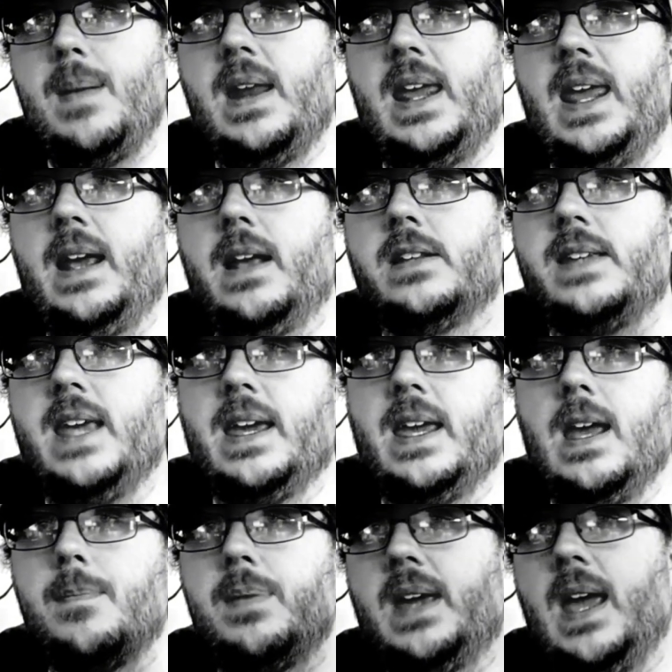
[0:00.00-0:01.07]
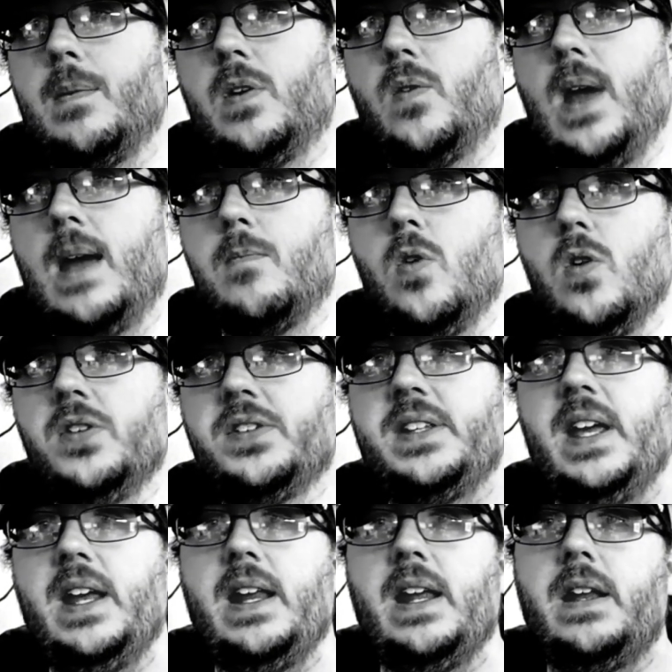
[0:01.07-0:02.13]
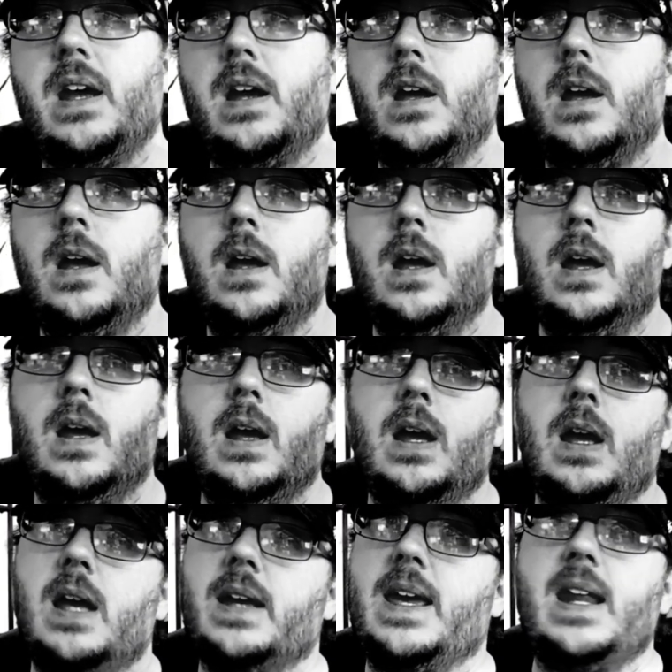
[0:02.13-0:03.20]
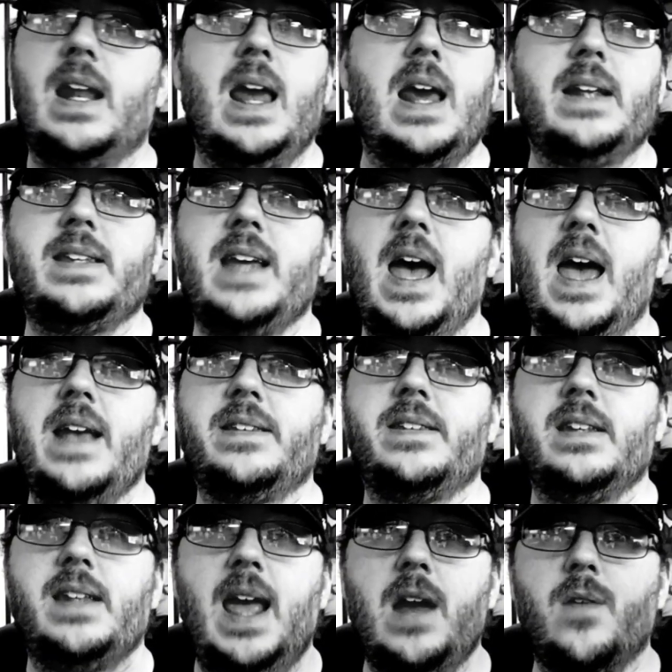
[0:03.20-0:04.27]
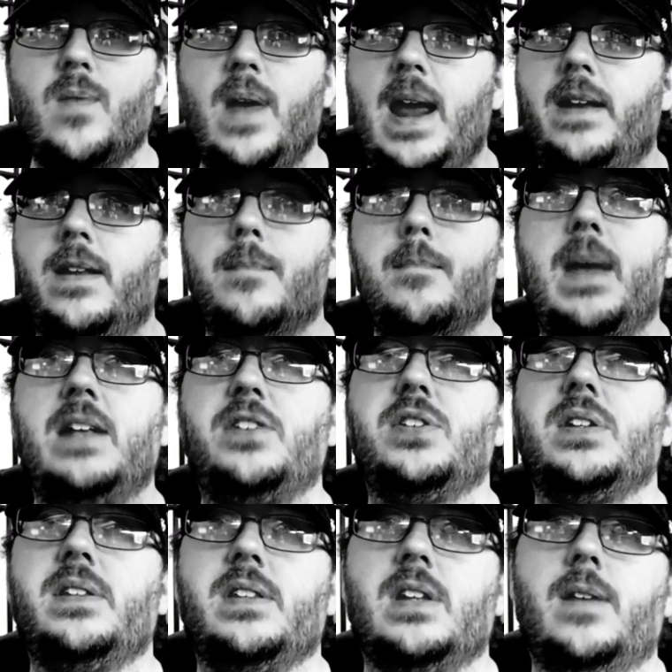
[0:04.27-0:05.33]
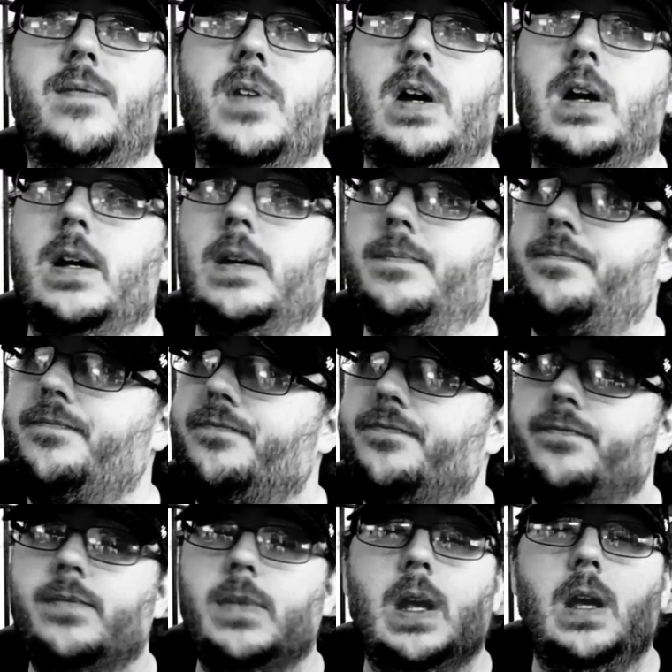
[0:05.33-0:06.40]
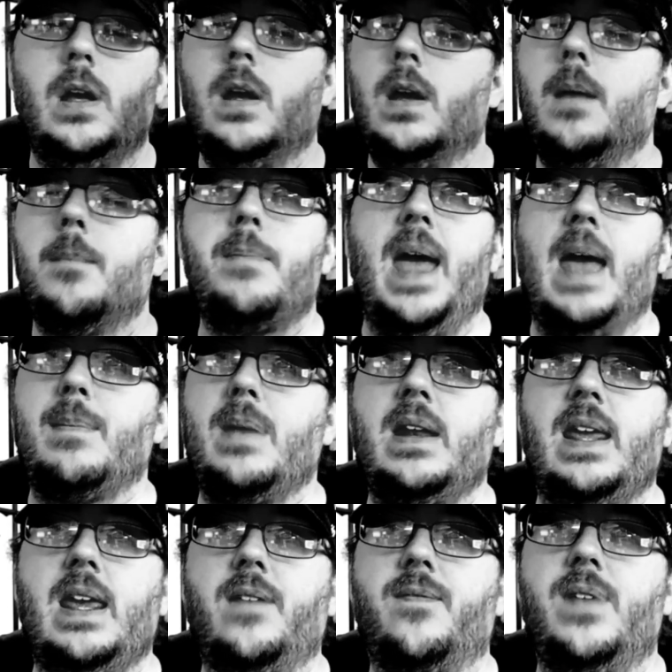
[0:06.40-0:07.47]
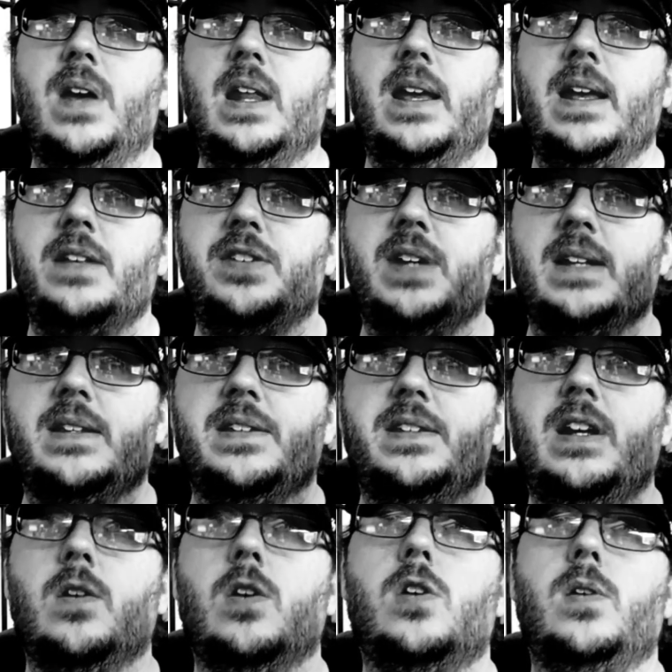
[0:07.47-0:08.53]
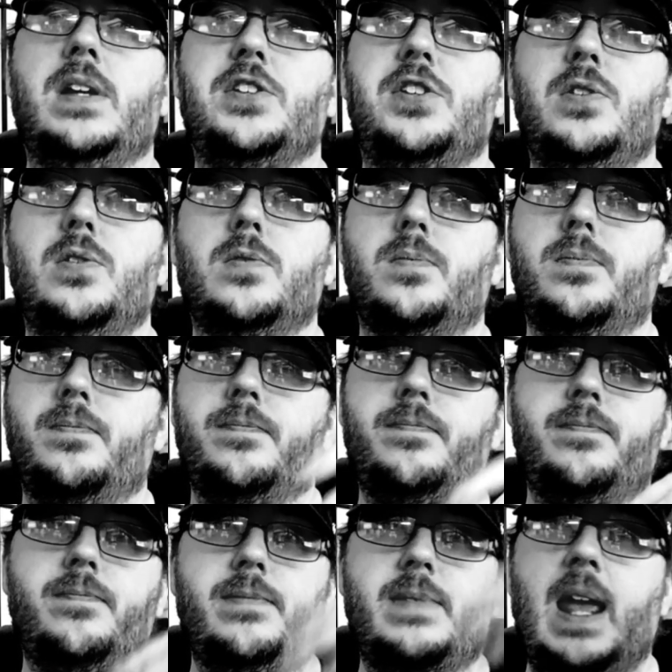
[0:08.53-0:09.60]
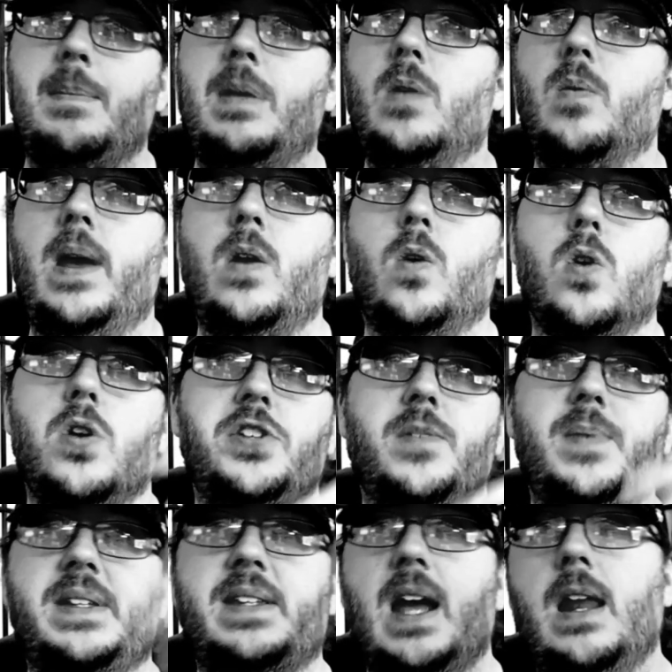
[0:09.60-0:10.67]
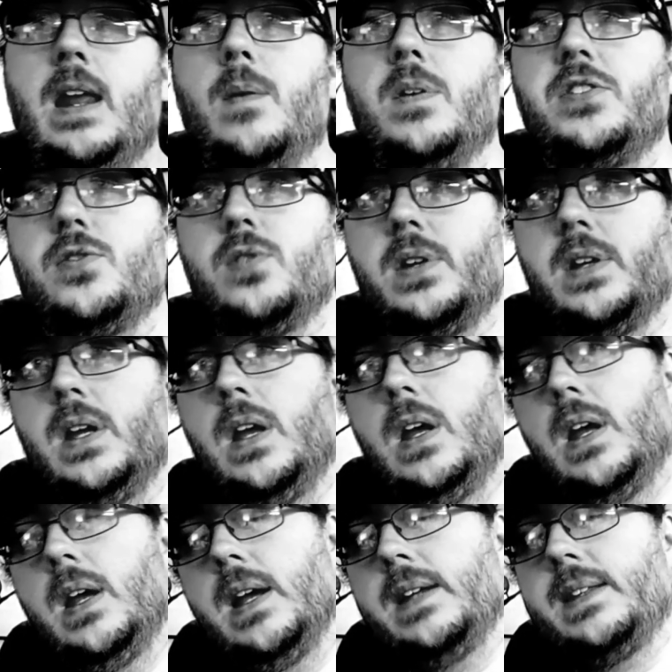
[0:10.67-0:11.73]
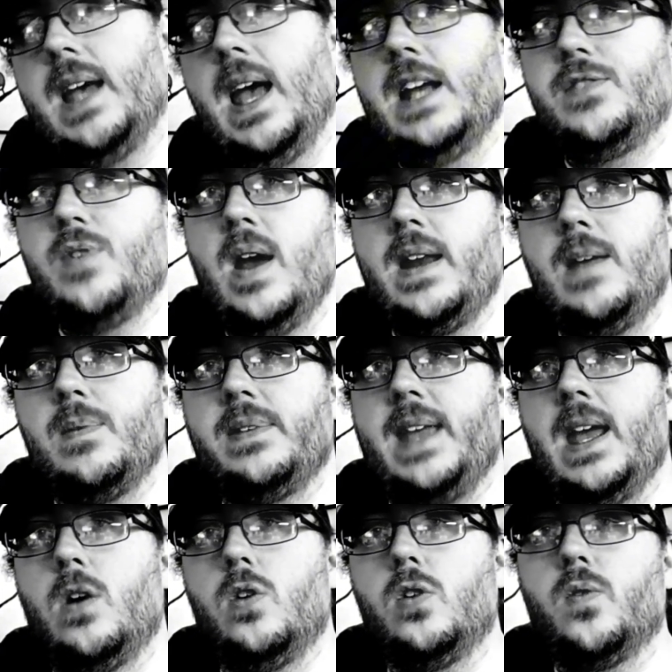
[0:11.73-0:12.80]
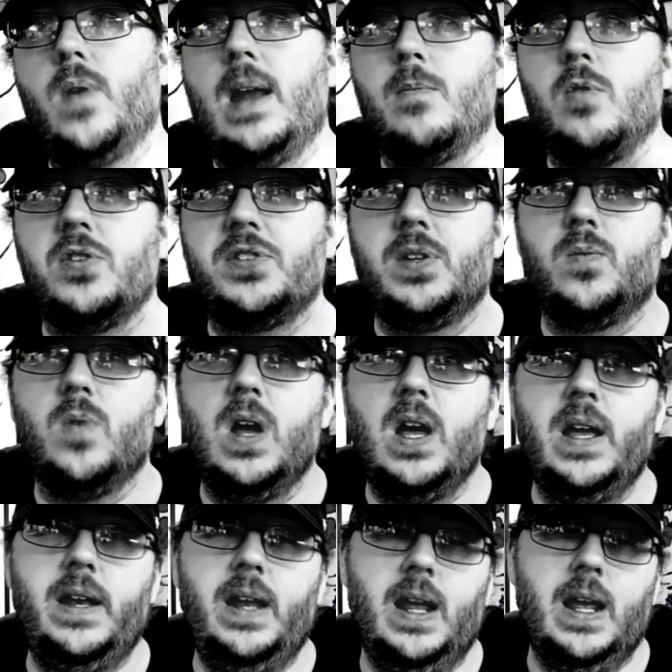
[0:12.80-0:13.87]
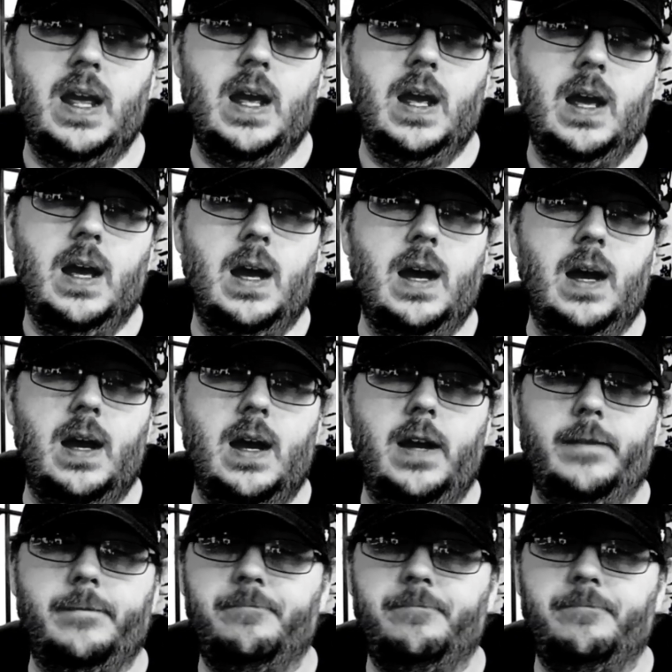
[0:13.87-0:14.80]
Inc. is kicking up again with Grant Morrison, and again, a lot of ties to that, random mentions of Batman Inc. villains. You got the 0 issue Damian Wayne origin retelling, which sort of ties right in with that whole Grant Morrison run. The